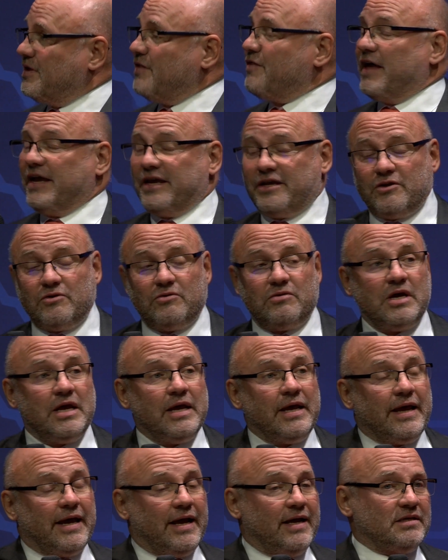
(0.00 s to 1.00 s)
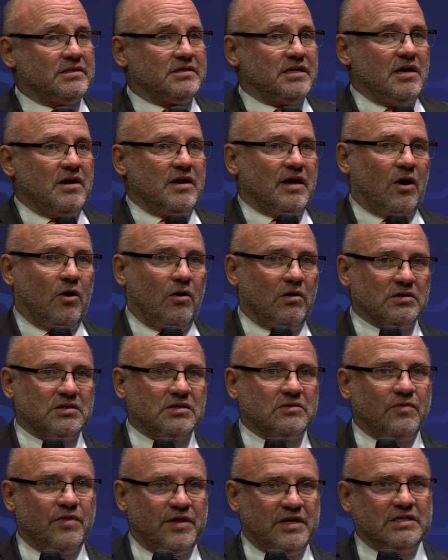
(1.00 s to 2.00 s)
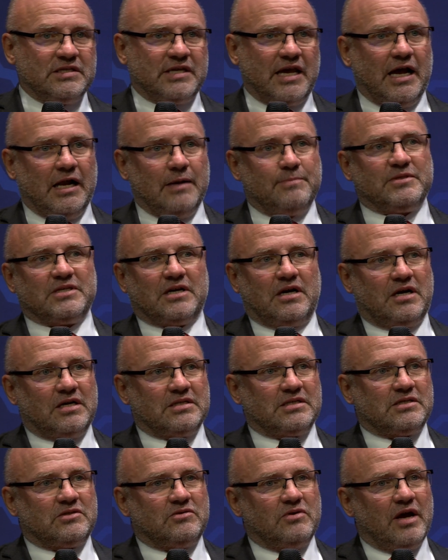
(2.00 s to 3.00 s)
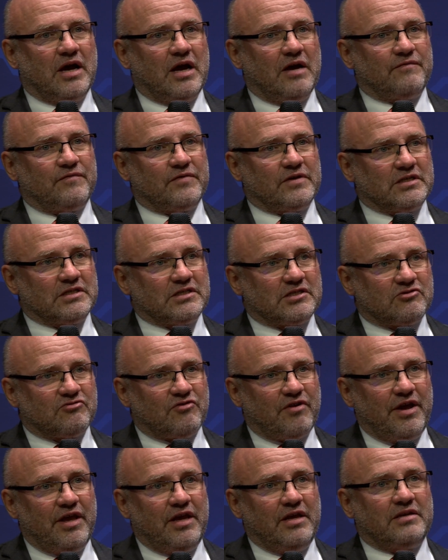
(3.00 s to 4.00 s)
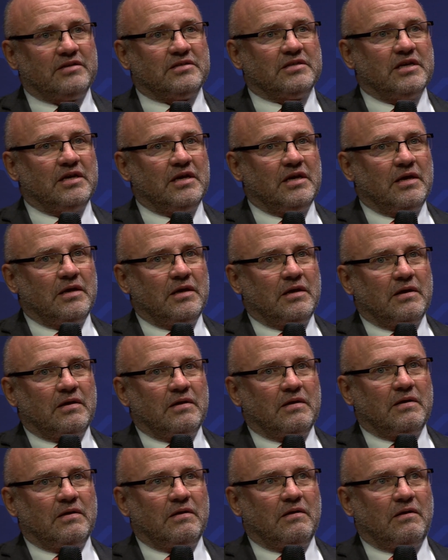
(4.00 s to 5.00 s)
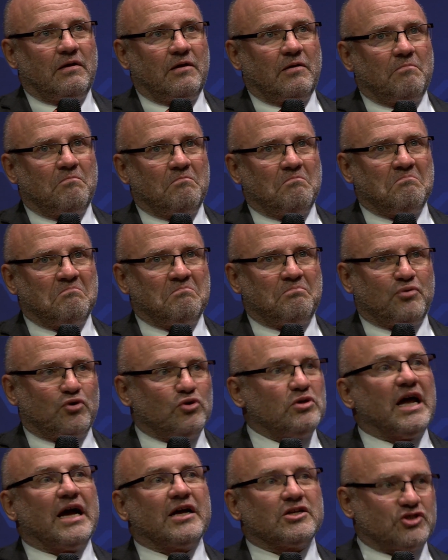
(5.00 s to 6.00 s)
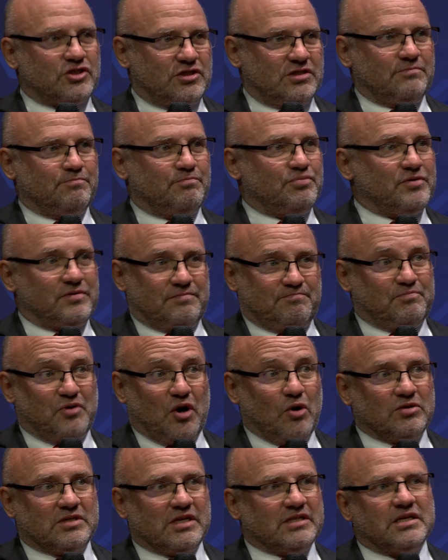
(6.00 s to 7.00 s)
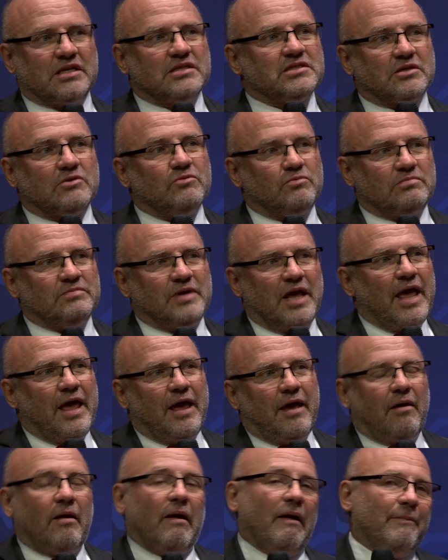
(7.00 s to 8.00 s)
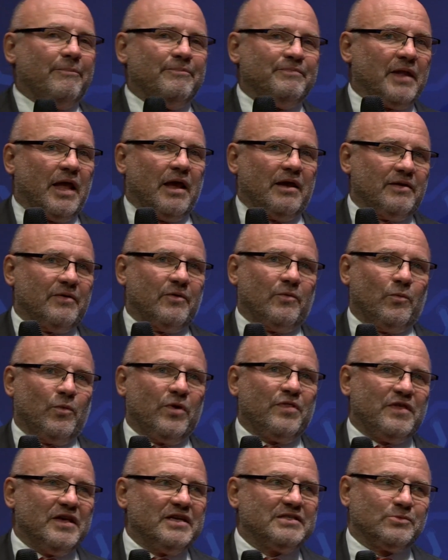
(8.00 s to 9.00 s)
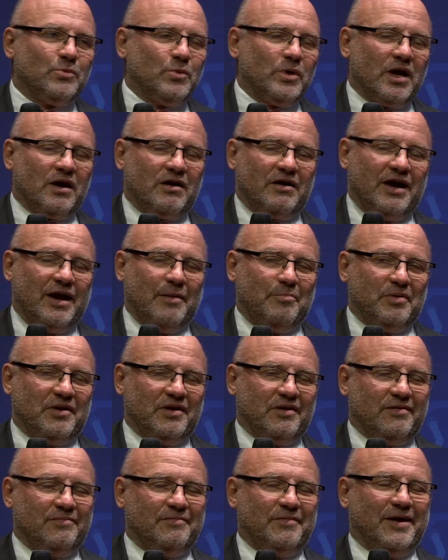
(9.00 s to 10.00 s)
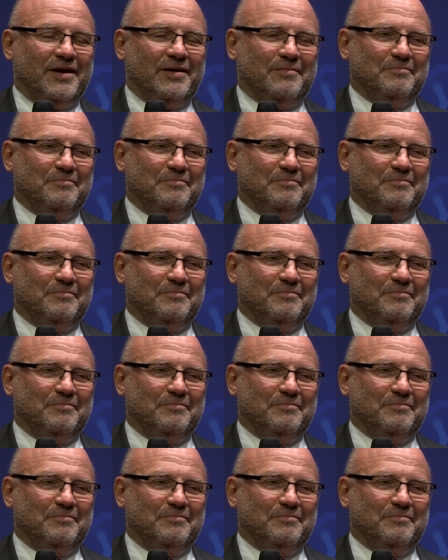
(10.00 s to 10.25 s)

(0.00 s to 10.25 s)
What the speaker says: Thank you. And also this helps us to have a straight production process. And so with this we are happy. Yeah.